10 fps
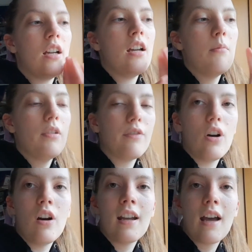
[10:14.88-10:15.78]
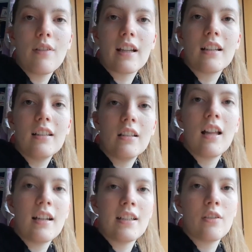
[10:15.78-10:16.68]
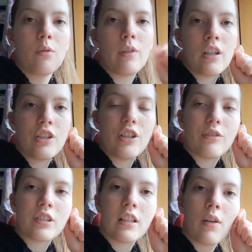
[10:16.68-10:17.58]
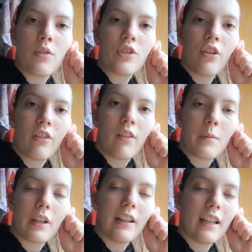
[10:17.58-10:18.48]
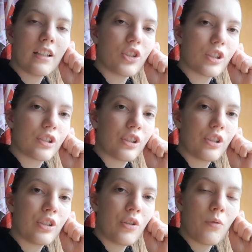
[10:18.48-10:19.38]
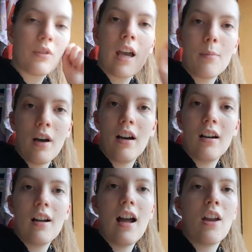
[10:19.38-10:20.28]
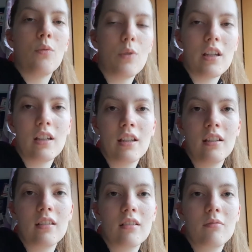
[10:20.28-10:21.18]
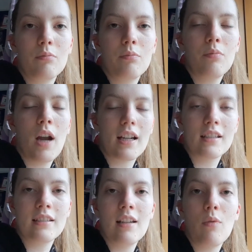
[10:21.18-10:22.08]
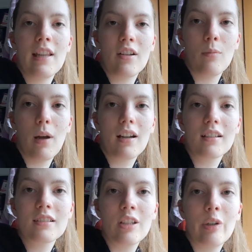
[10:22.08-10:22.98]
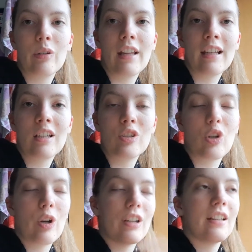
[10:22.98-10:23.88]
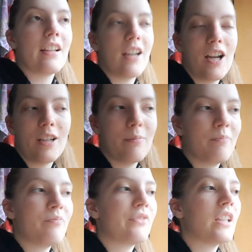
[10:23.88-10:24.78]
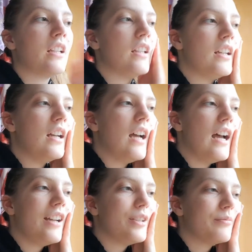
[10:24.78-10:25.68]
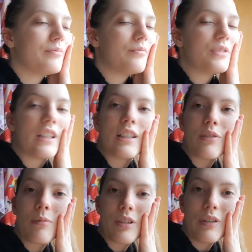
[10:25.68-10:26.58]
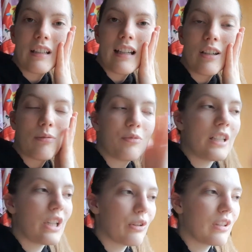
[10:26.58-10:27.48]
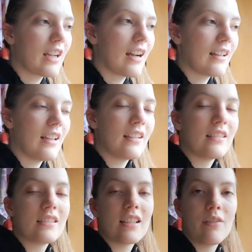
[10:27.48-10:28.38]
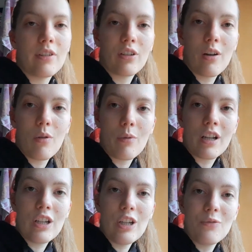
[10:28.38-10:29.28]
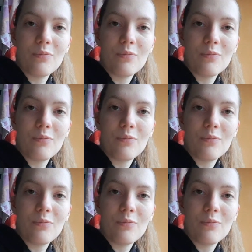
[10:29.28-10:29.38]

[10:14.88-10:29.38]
before and have like a little idea of what we're going to do so that during Ramadan they can just do their part and we can practice it when they come back so they can enjoy their time. So that's what I'm doing now. I'm reading through the guidelines and figuring out what we're going to do.